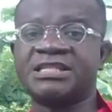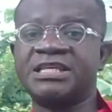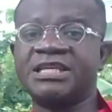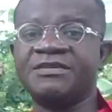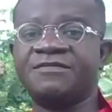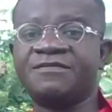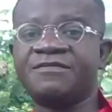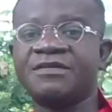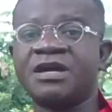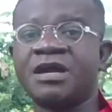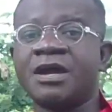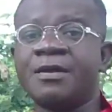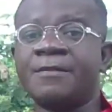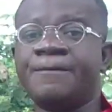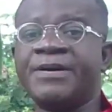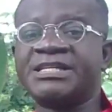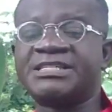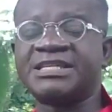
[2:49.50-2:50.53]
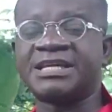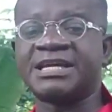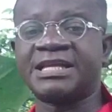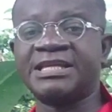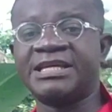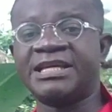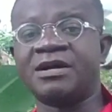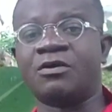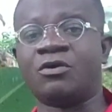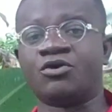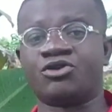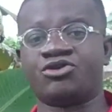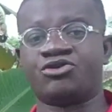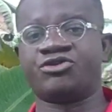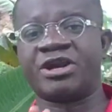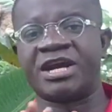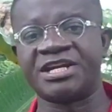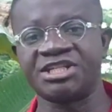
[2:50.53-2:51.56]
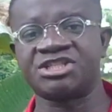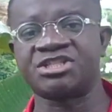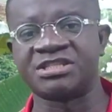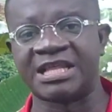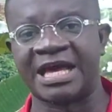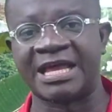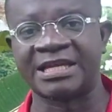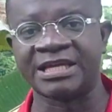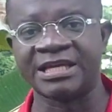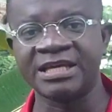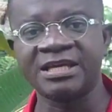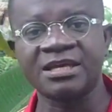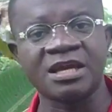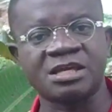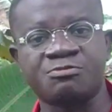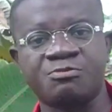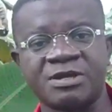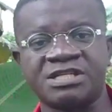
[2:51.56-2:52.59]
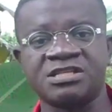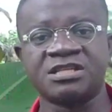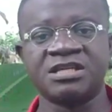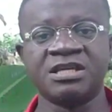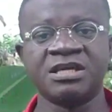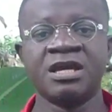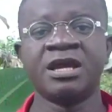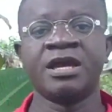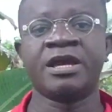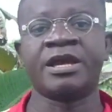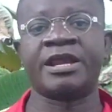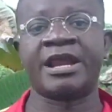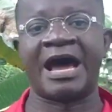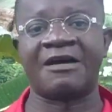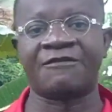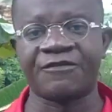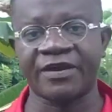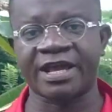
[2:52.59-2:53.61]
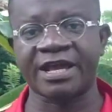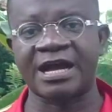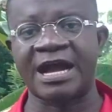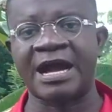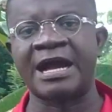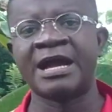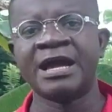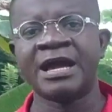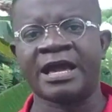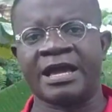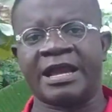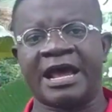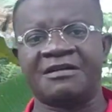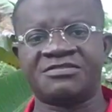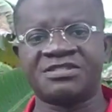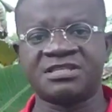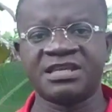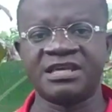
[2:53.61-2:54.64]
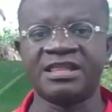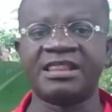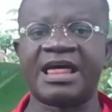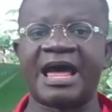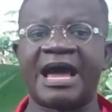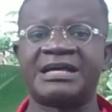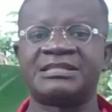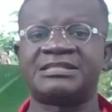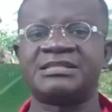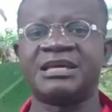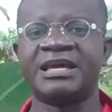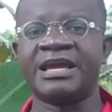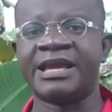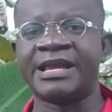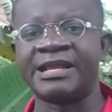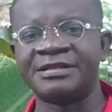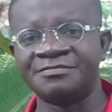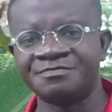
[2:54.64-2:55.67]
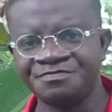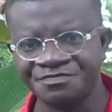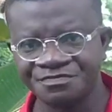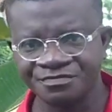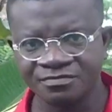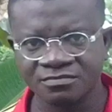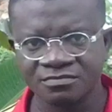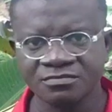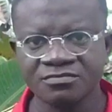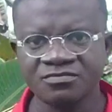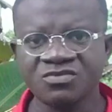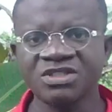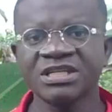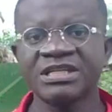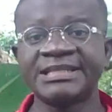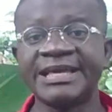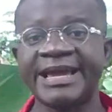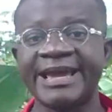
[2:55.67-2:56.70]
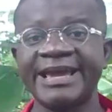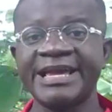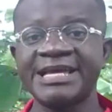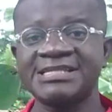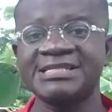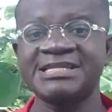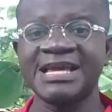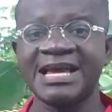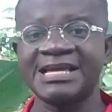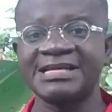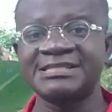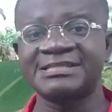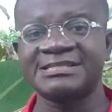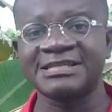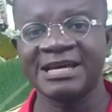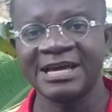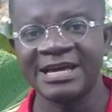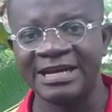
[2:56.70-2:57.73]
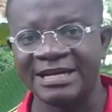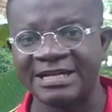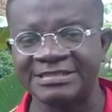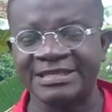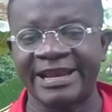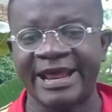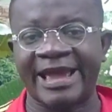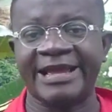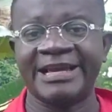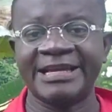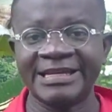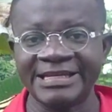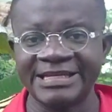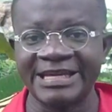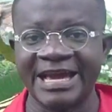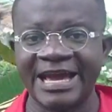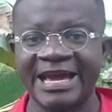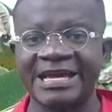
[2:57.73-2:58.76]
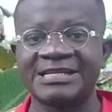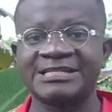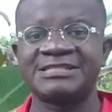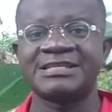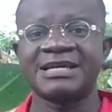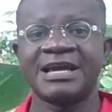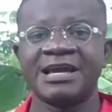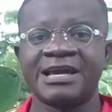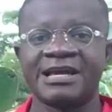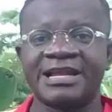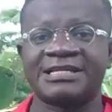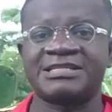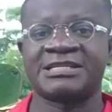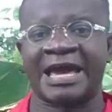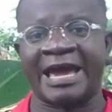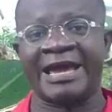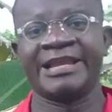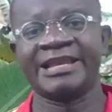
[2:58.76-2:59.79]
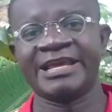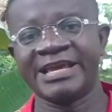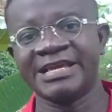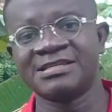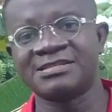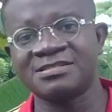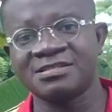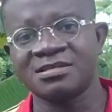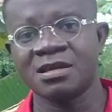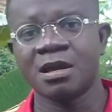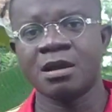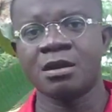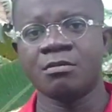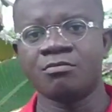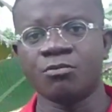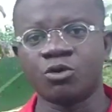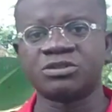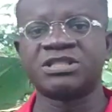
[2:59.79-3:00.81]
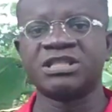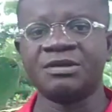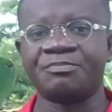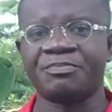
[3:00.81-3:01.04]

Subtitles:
leaf, basically or traditionally, especially in Africa, and I've seen that in the Asians, let's say the Indians, the Chinese, mostly